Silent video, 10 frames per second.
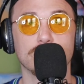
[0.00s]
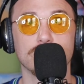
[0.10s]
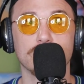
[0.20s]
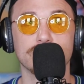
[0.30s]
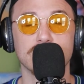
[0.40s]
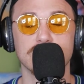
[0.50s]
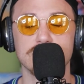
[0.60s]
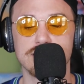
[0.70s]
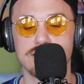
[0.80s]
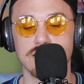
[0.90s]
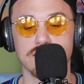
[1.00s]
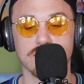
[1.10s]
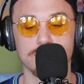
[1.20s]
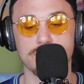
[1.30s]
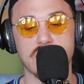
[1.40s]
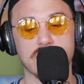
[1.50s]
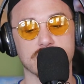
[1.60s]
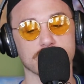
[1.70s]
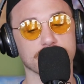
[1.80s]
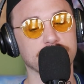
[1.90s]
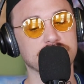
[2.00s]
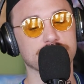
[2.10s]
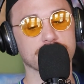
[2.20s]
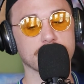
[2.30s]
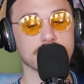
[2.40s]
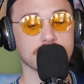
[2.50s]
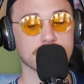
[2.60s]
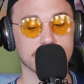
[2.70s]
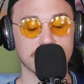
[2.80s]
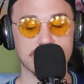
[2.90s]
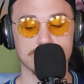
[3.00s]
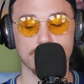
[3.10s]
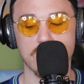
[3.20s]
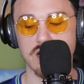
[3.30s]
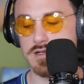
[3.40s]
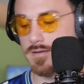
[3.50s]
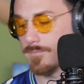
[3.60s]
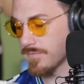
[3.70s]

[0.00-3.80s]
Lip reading: Don't know if he's going to come back or if he's really hurt, and that's why.